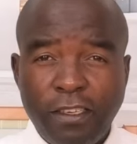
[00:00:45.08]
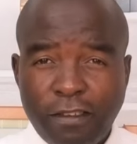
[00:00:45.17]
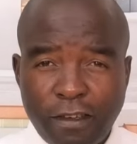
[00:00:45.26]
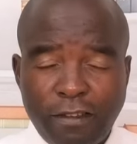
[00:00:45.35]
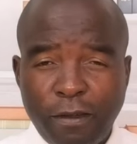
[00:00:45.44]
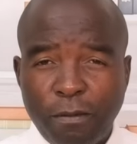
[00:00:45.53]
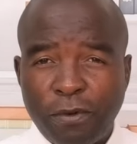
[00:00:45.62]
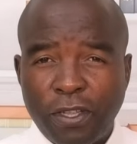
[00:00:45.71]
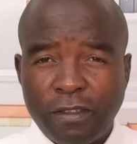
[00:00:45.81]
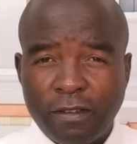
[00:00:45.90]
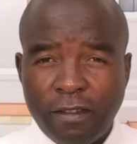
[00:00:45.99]
interesting,
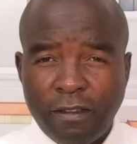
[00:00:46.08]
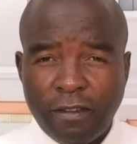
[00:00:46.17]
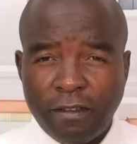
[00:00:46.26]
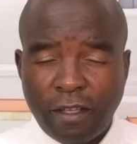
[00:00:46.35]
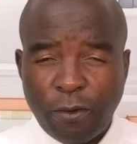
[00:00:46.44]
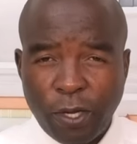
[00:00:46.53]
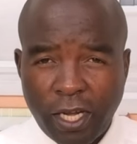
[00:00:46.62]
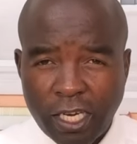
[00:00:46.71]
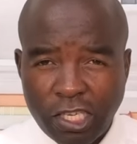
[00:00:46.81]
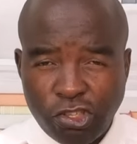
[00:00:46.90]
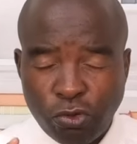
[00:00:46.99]
brothers and sisters. I will
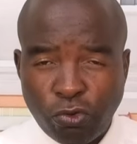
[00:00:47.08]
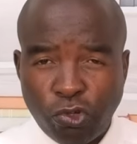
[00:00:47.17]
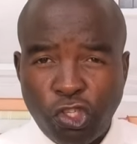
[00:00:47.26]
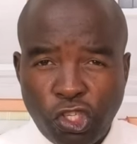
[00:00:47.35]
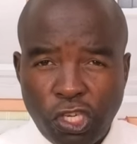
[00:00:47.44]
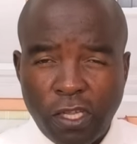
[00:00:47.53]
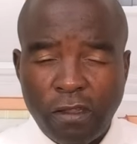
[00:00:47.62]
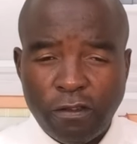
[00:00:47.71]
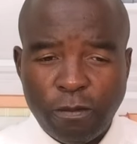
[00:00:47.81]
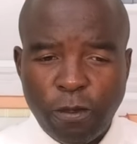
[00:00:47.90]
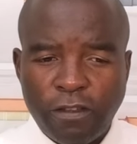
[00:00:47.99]
encourage you to share
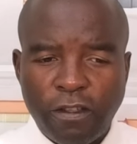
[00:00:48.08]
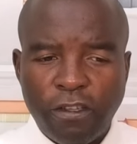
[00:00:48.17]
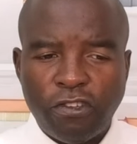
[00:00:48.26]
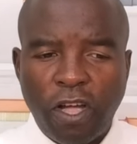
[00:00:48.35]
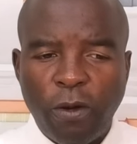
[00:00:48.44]
this message.